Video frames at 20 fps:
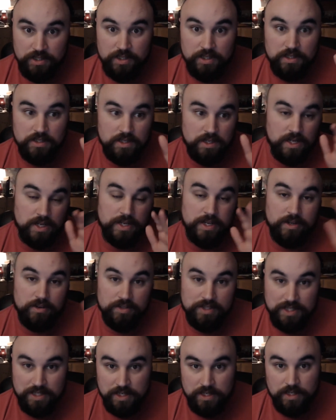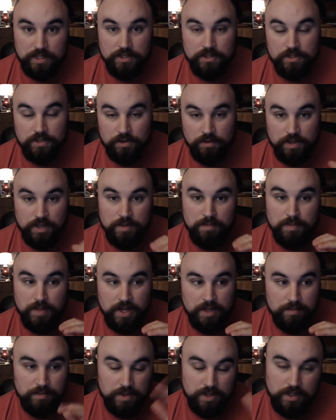It's not guaranteed. So he
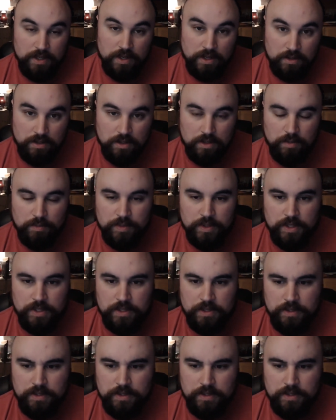might be a little bit,